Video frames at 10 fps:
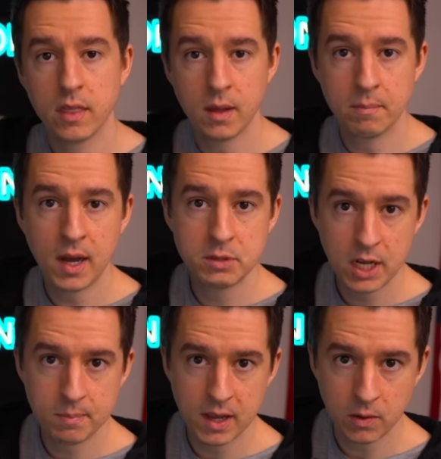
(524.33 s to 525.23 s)
that Bob
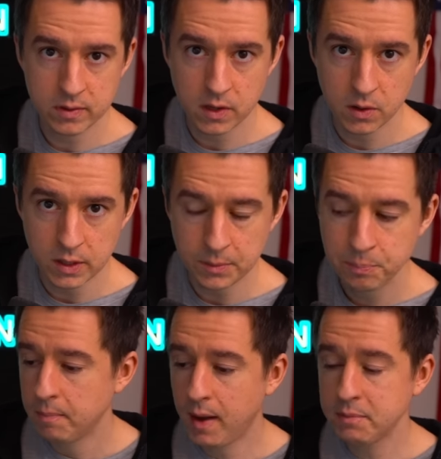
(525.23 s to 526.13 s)
Chapek was going.
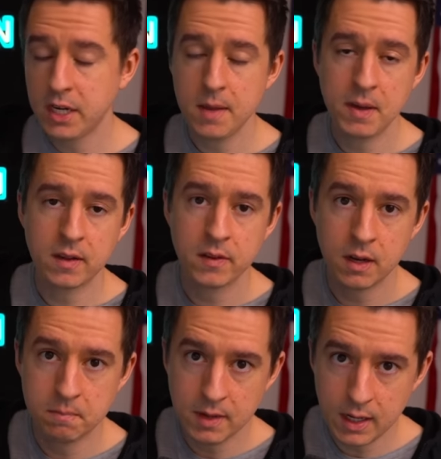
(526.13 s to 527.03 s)
Bob Chapek
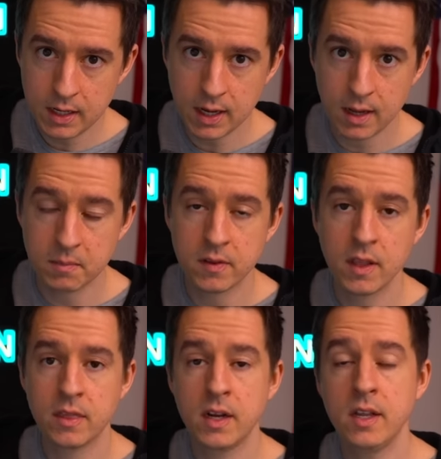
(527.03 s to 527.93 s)
said many times
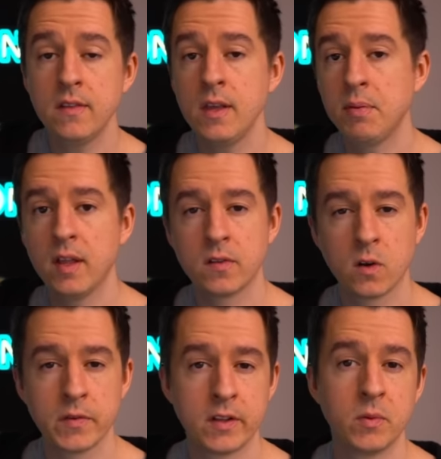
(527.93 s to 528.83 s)
that the Disney Plus
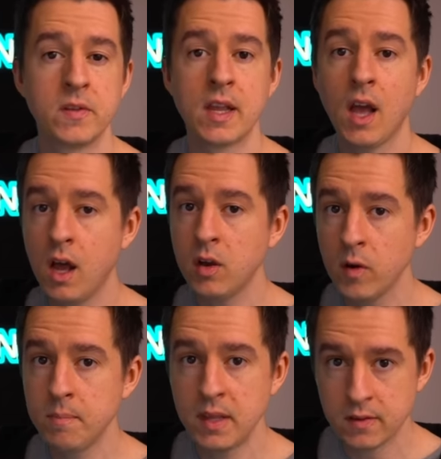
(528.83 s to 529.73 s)
service was a
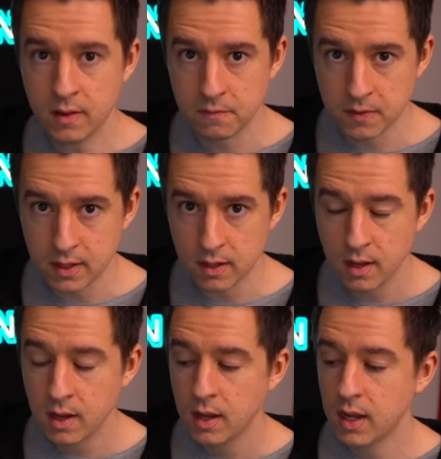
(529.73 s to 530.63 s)
hungry beast to feed
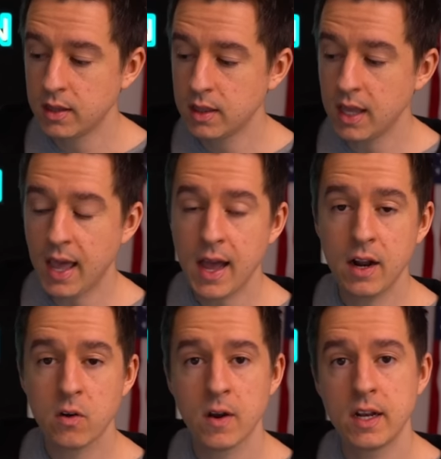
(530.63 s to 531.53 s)
and that they had
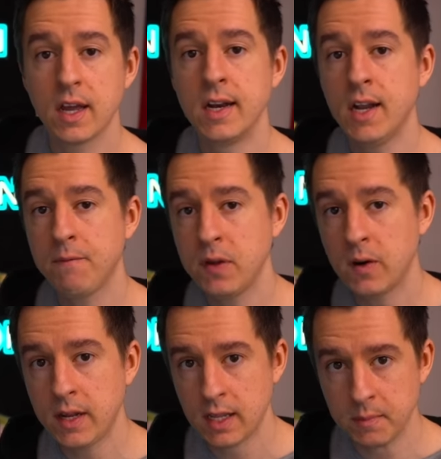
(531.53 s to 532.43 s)
to create enough
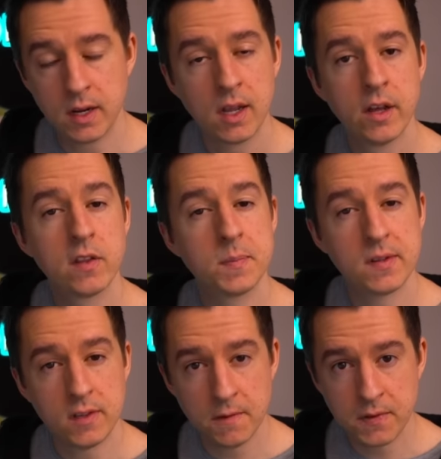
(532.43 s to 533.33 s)
entertainment
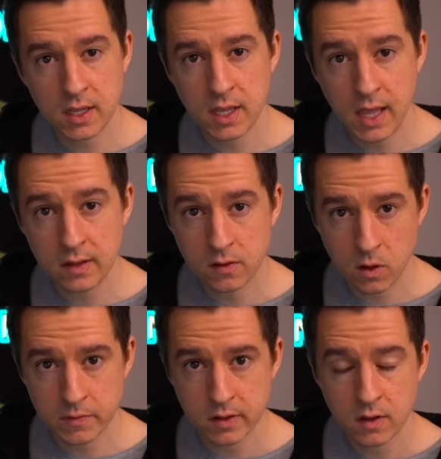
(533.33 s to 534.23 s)
specific to that
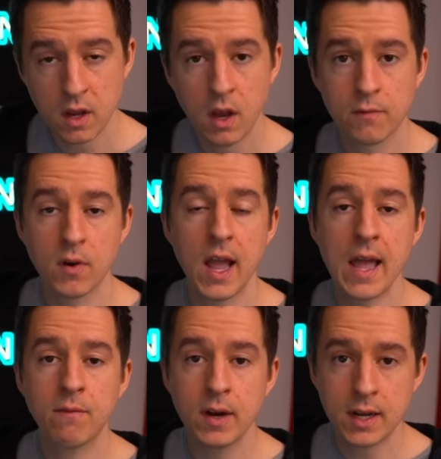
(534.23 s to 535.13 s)
service for
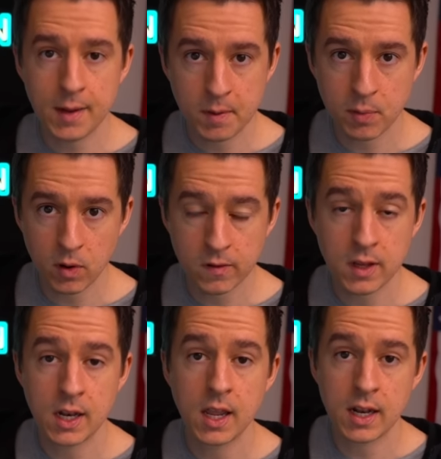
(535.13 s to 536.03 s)
every type of
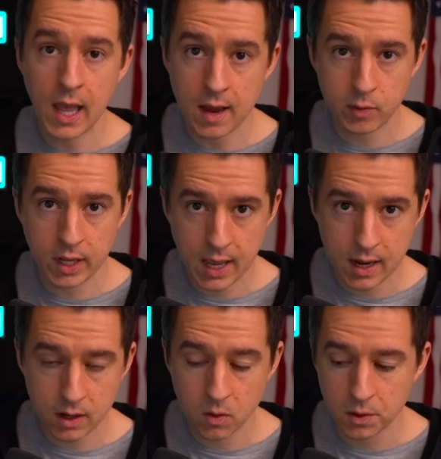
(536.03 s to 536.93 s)
person in every
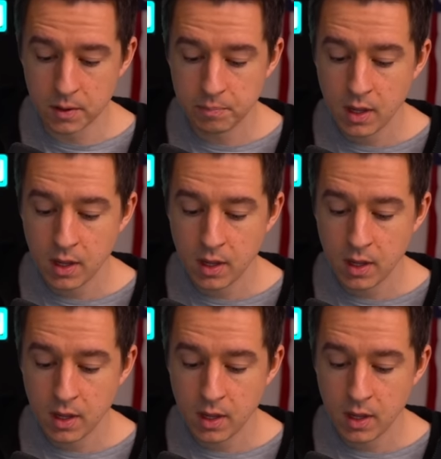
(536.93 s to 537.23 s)
category.